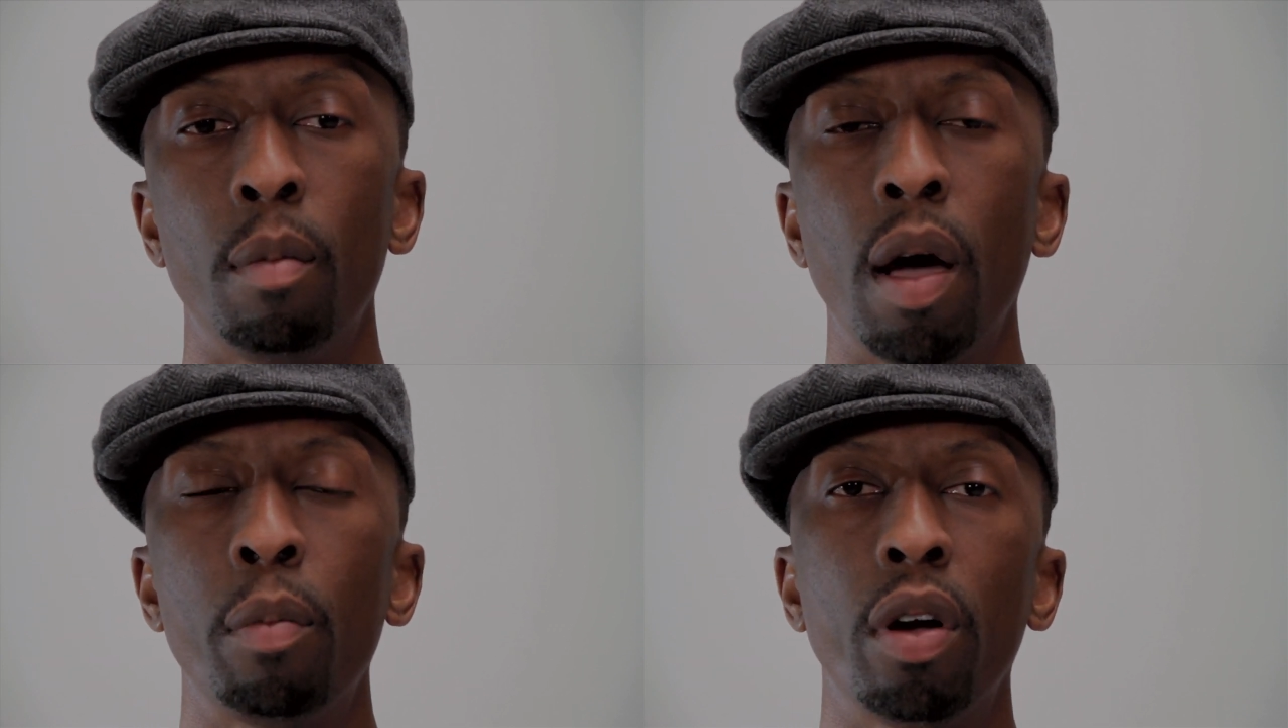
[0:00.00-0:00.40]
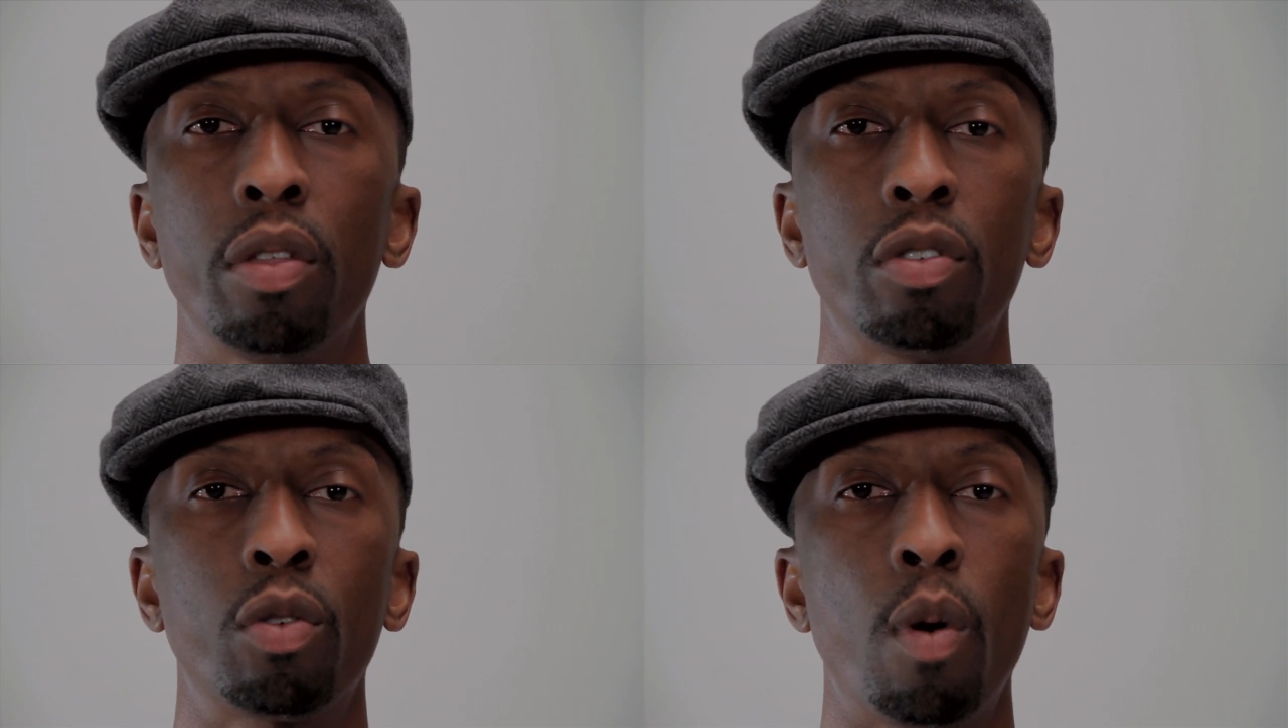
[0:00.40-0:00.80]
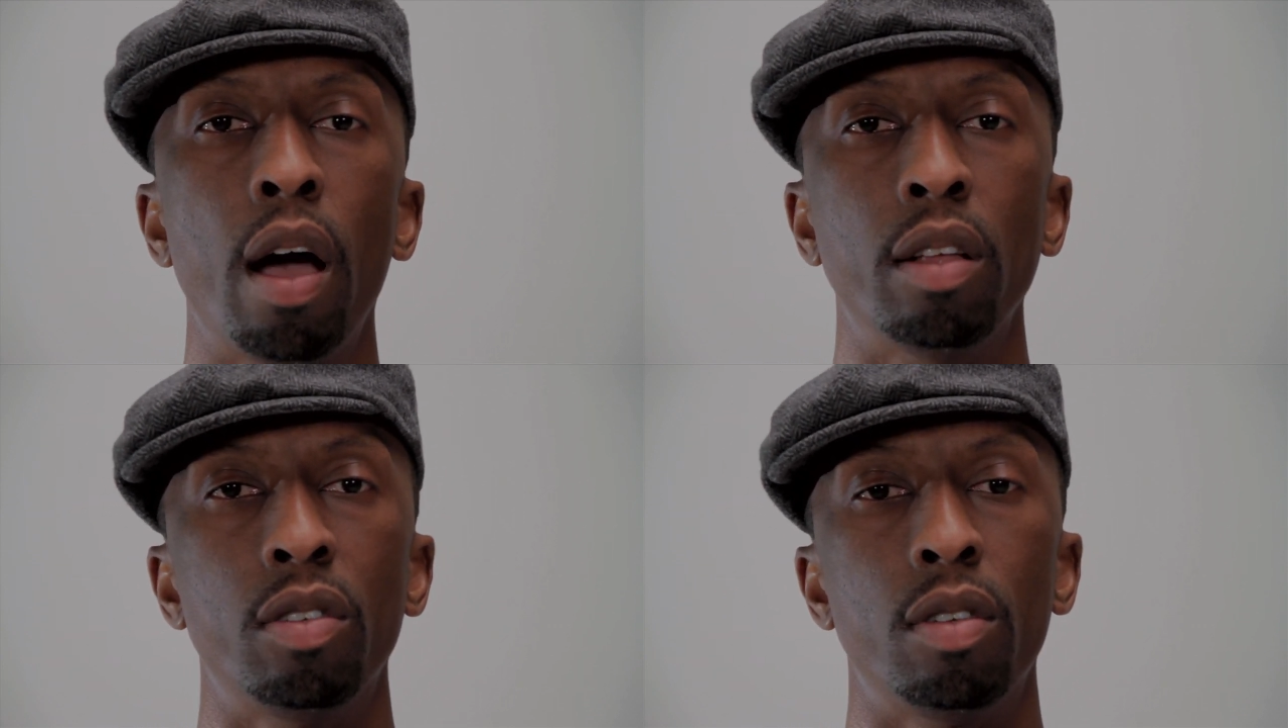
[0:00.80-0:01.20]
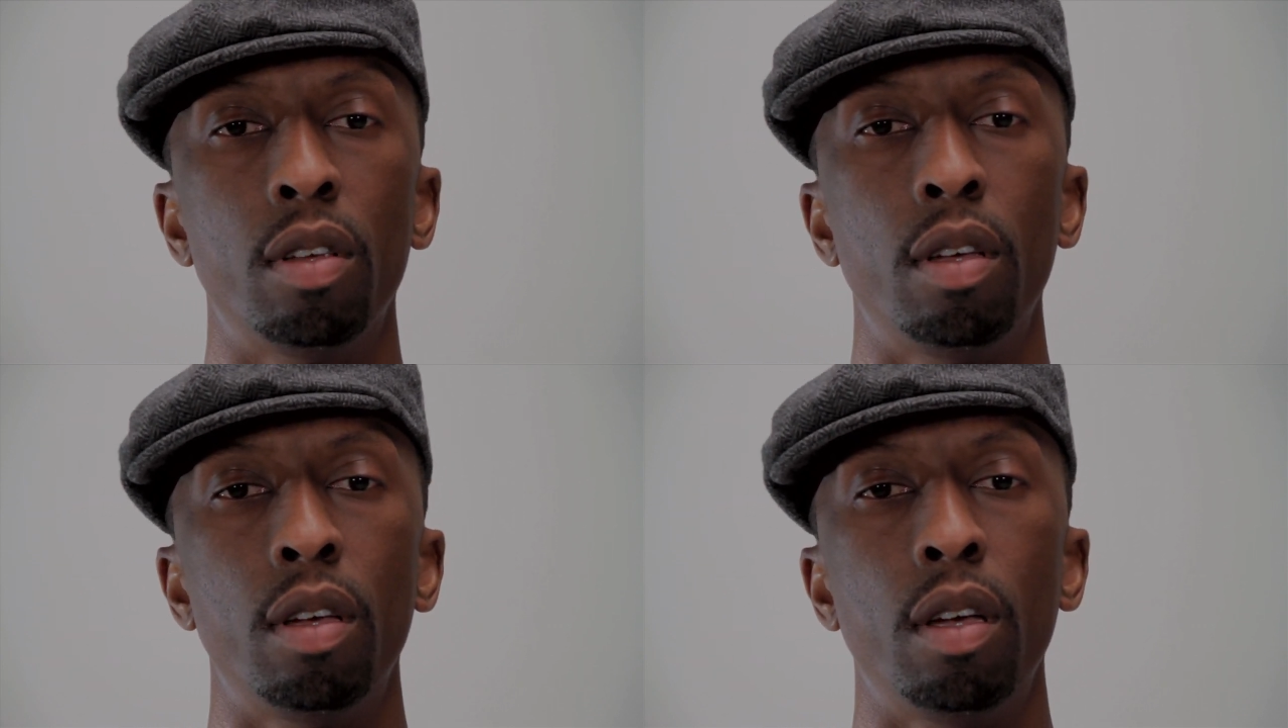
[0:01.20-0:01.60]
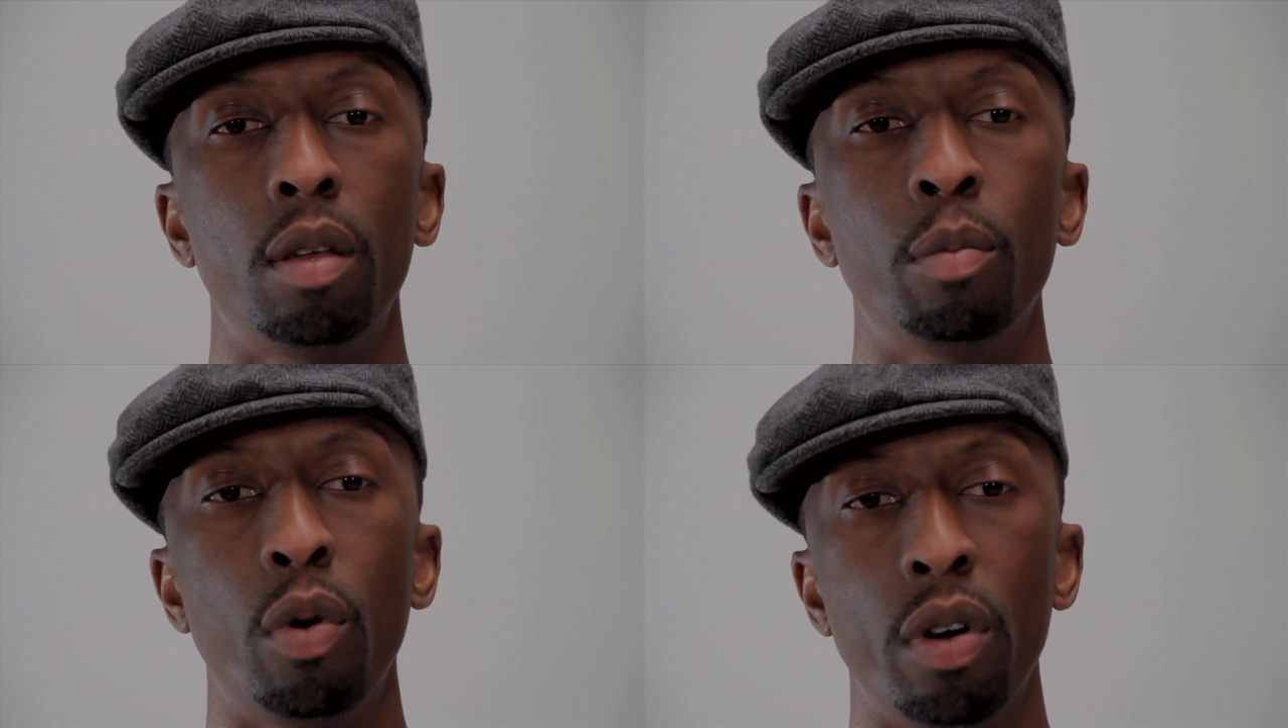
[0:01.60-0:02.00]
My brother squats
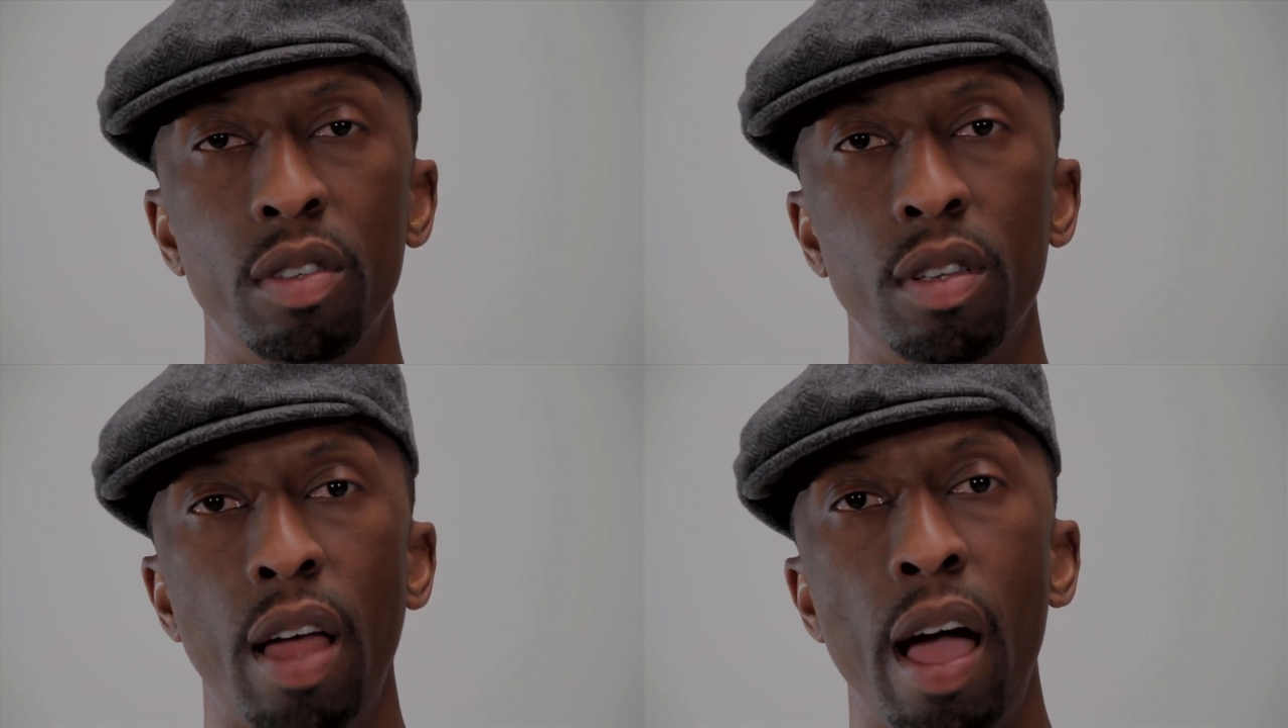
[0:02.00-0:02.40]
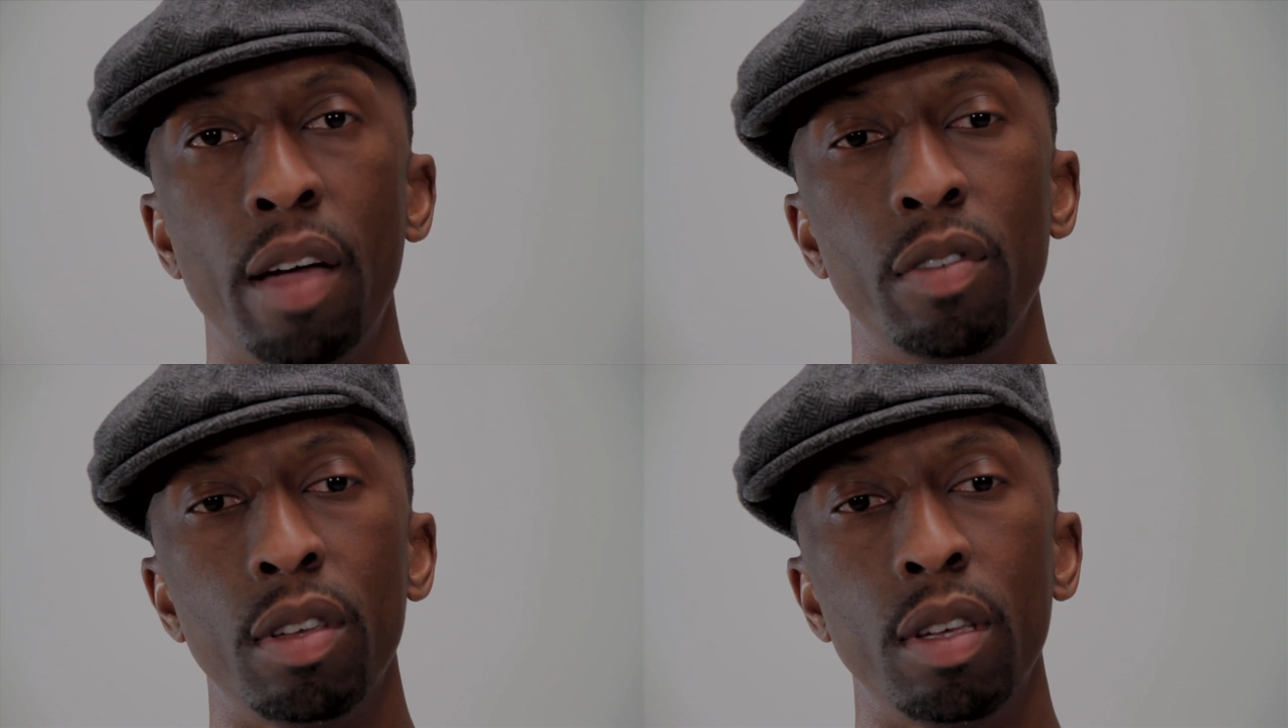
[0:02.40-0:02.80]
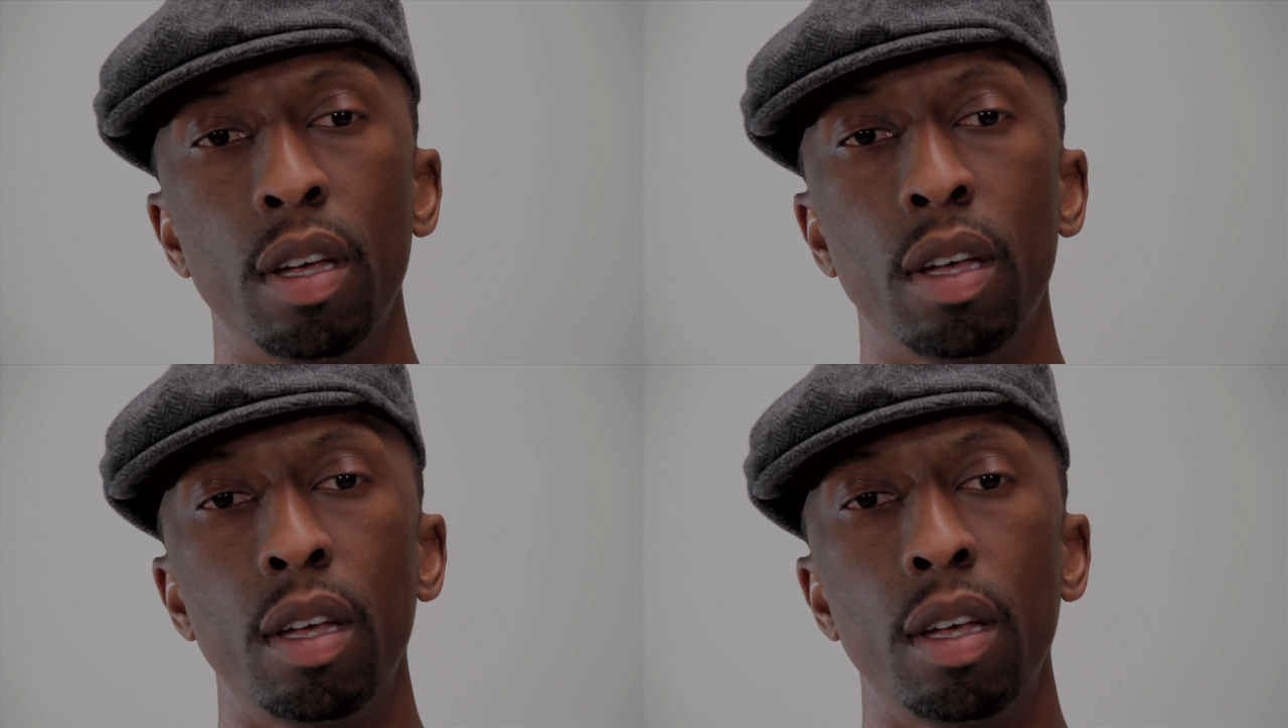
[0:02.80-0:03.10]
in poison ivy